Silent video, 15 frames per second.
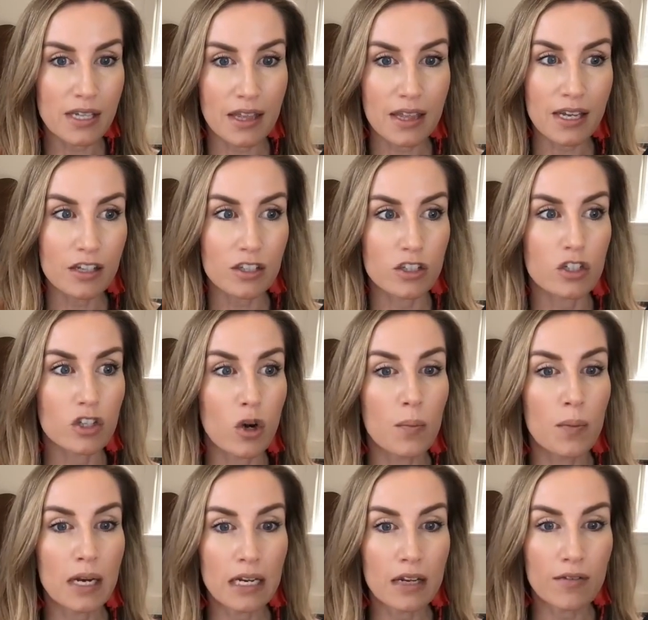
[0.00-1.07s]
I think so
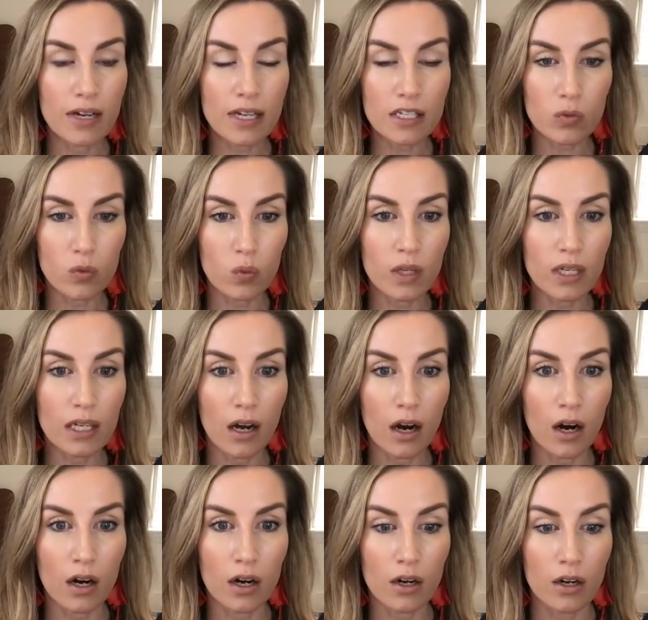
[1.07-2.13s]
many of us, we
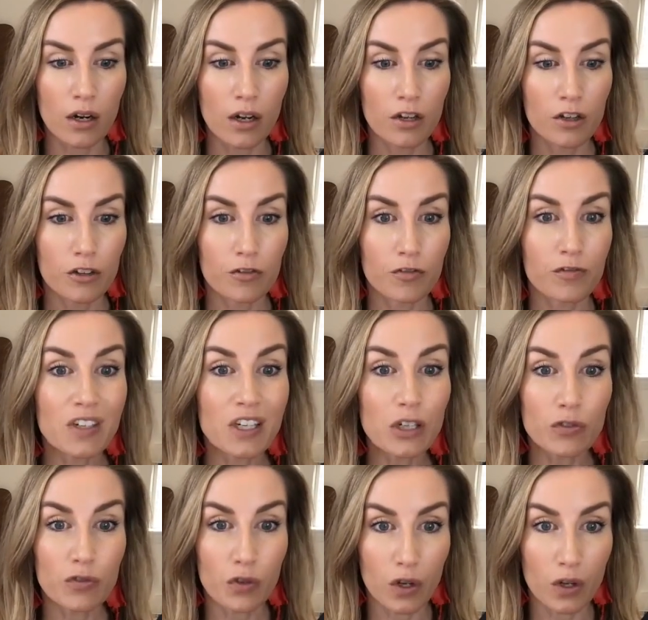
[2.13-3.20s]
are
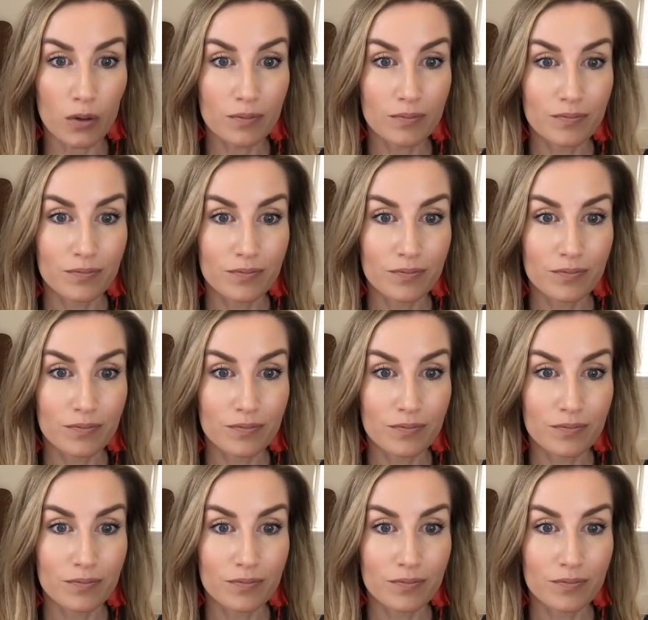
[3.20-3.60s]
fearful.